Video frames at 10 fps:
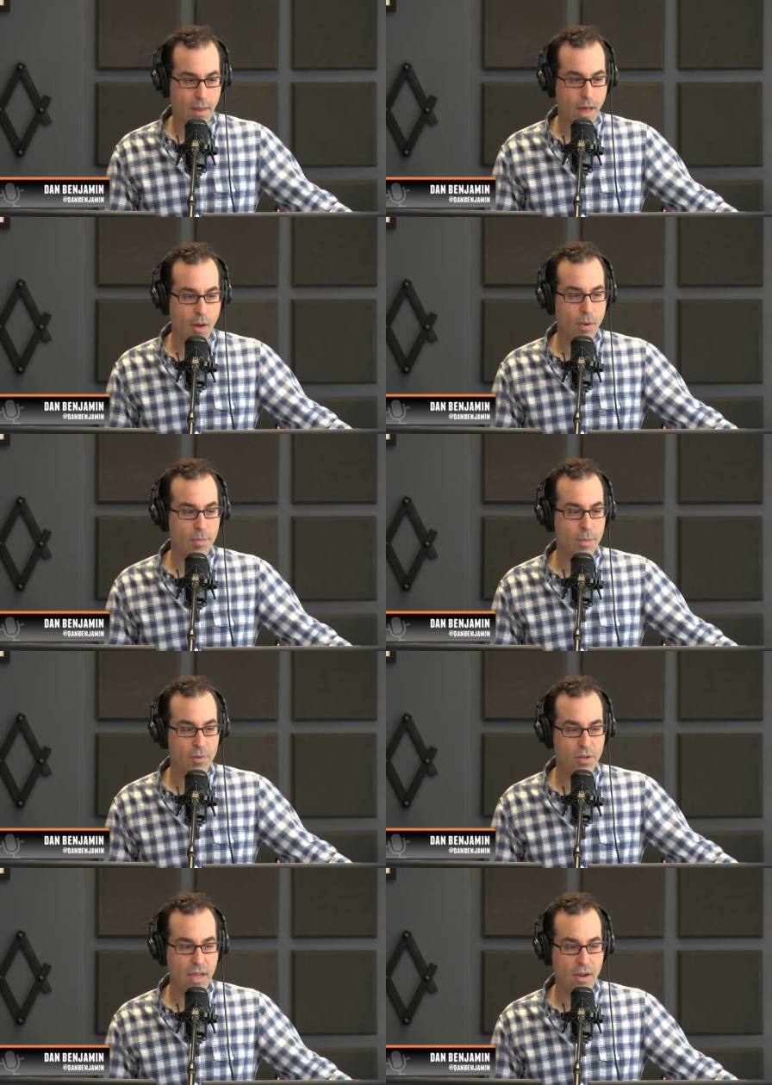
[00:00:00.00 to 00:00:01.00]
I want
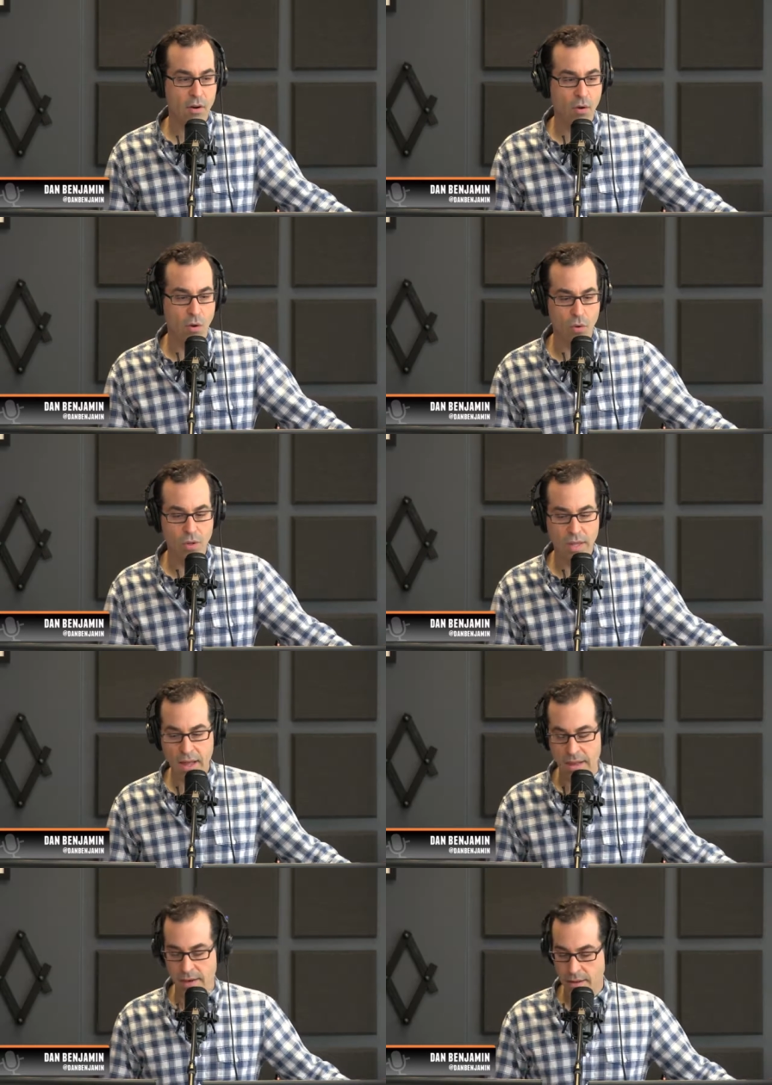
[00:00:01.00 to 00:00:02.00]
people to care a whole
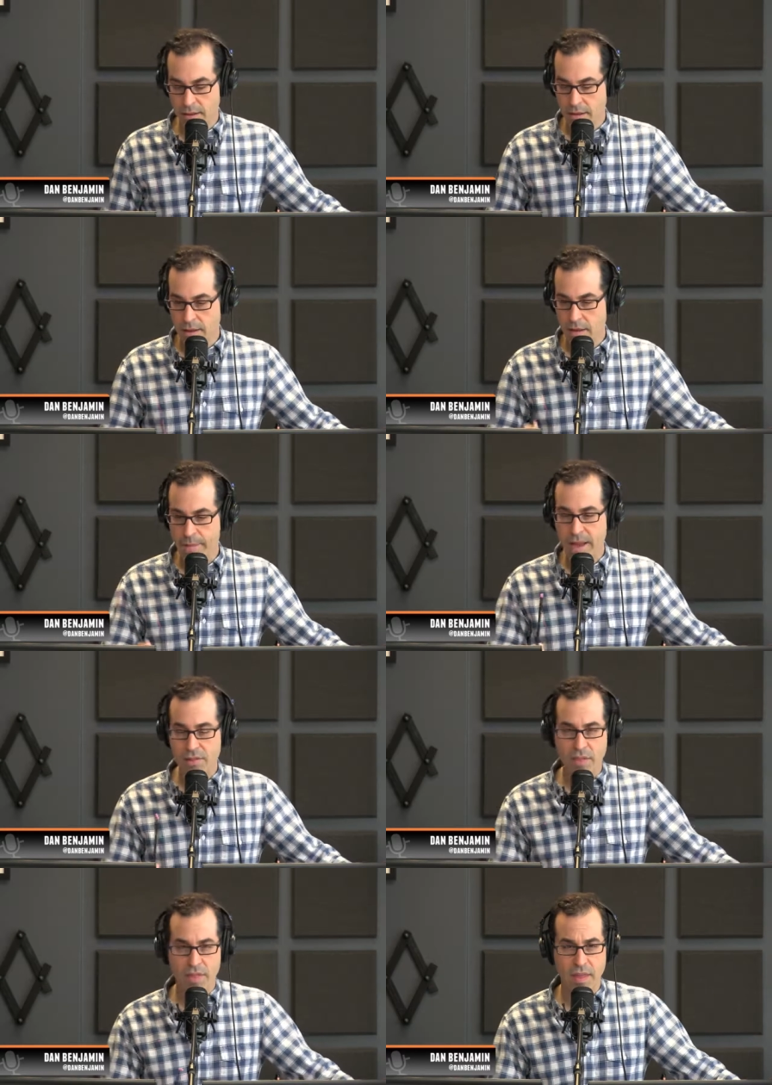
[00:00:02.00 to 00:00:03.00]
lot
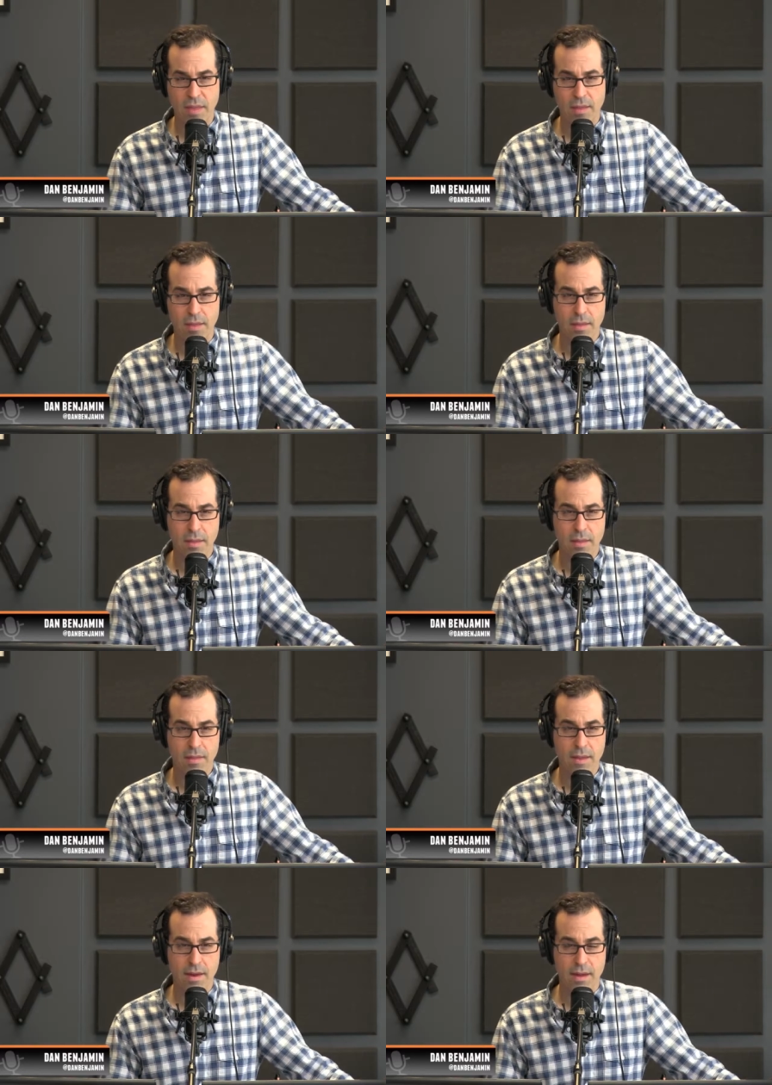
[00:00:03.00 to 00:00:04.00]
about the thing
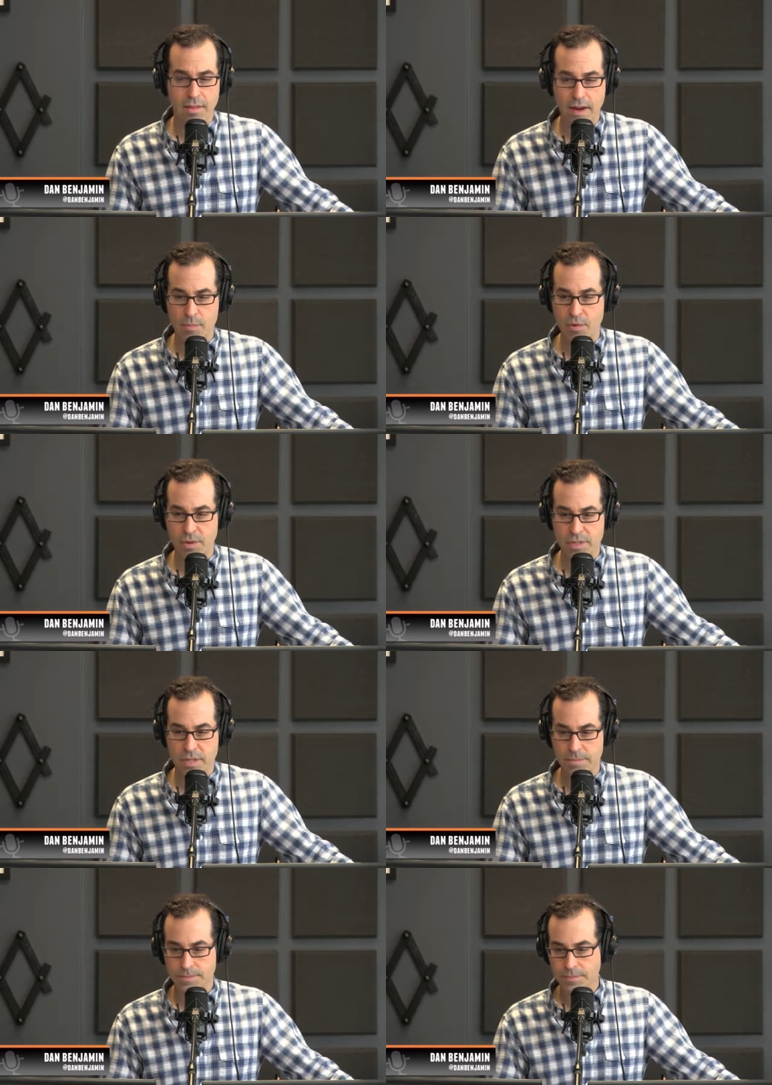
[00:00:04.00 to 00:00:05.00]
that I'm producing.